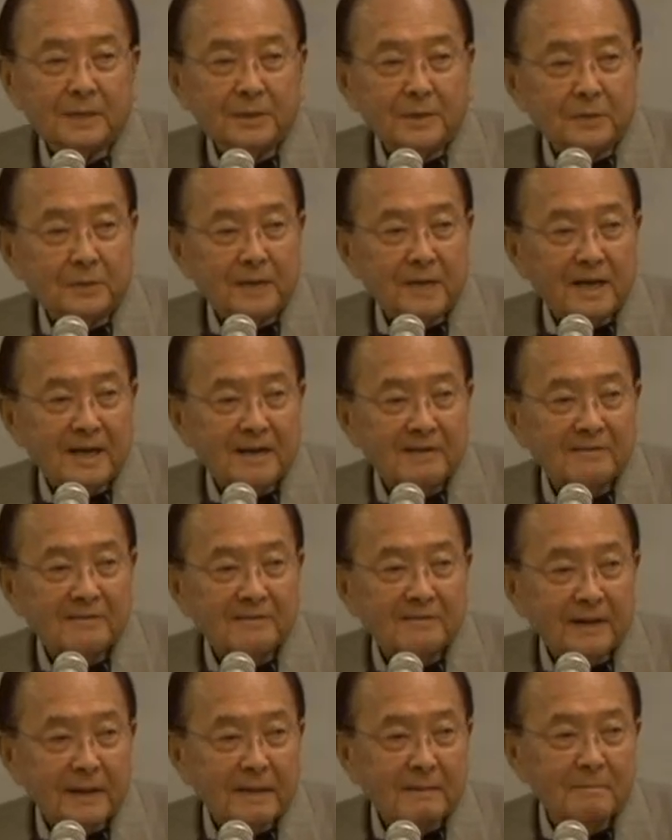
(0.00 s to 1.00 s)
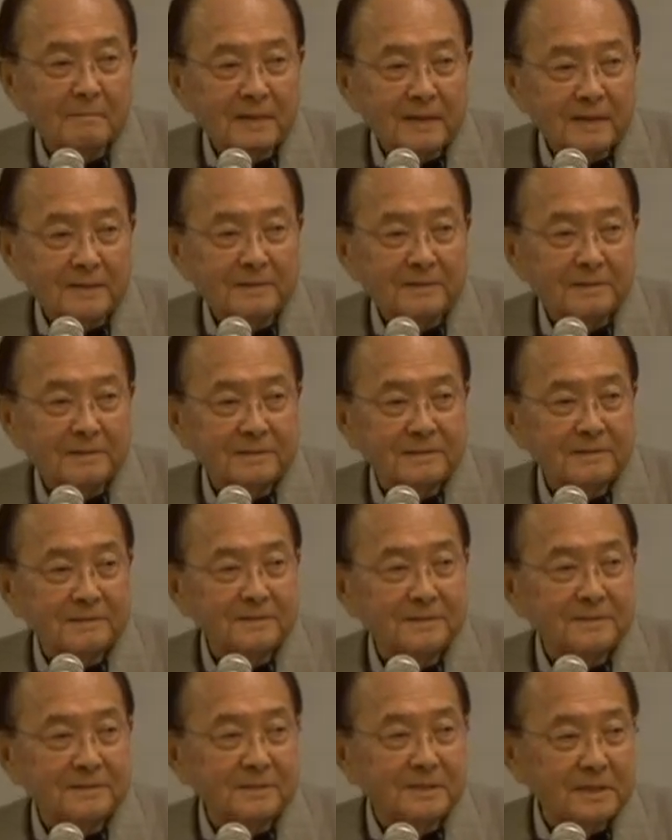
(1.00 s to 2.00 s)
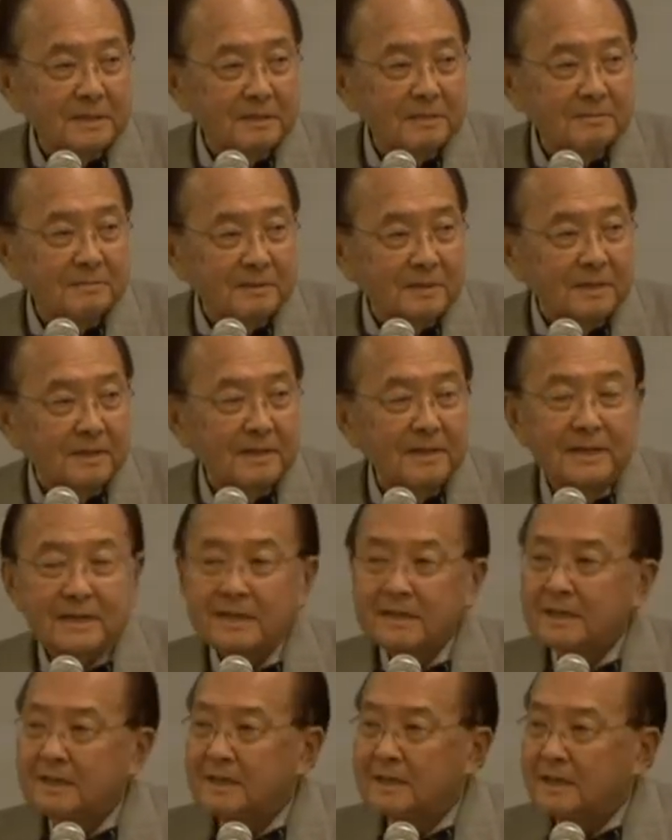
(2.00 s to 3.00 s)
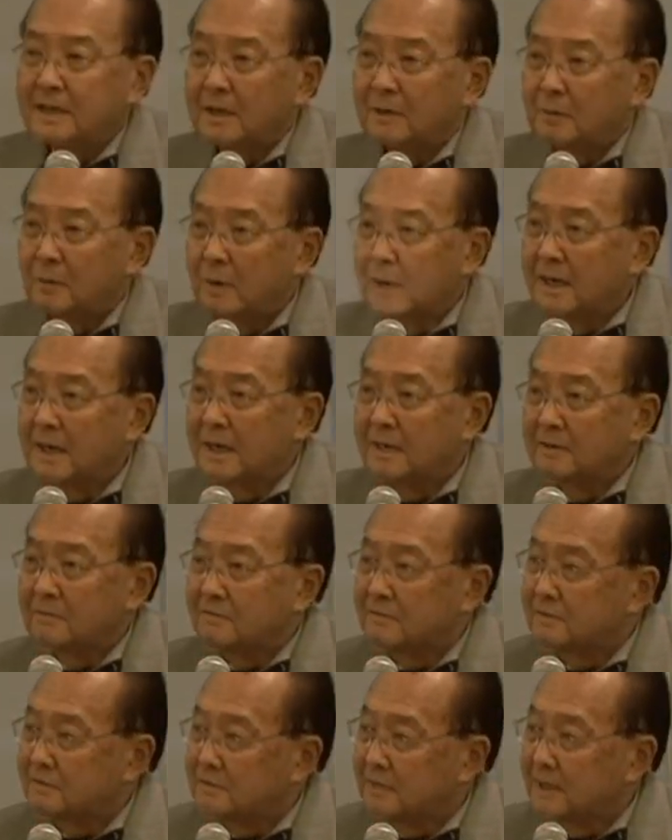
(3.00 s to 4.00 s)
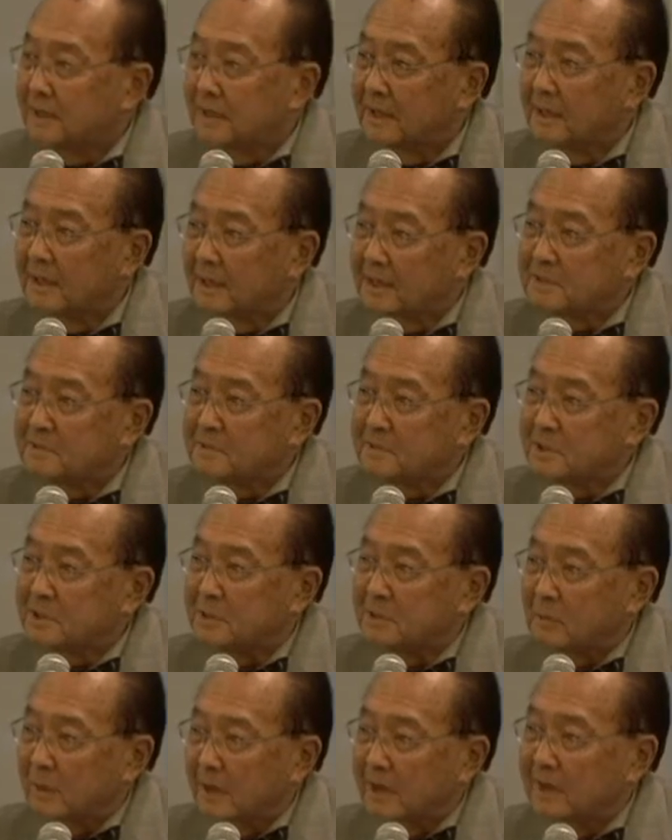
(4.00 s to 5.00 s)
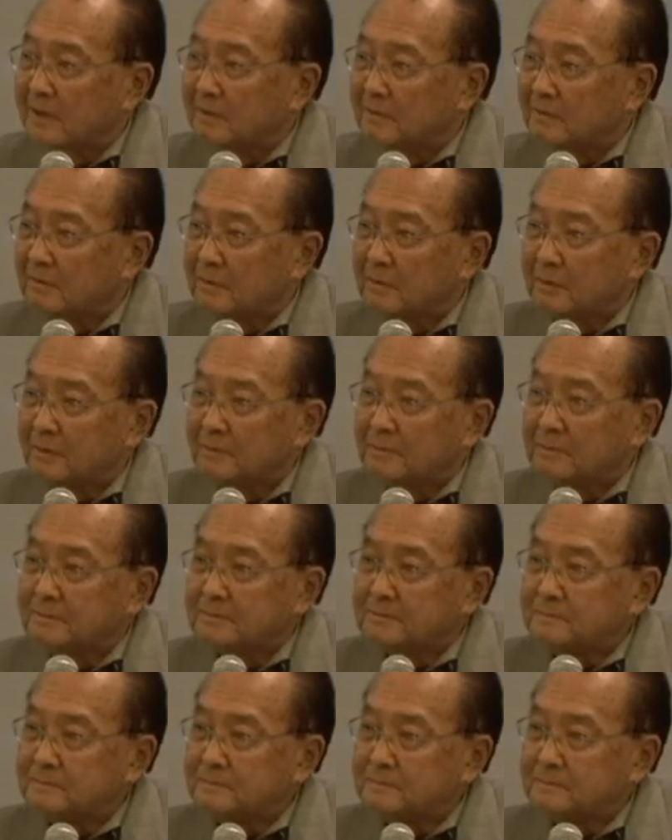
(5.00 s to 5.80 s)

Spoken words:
You have families, children, and wives and husbands waiting for you.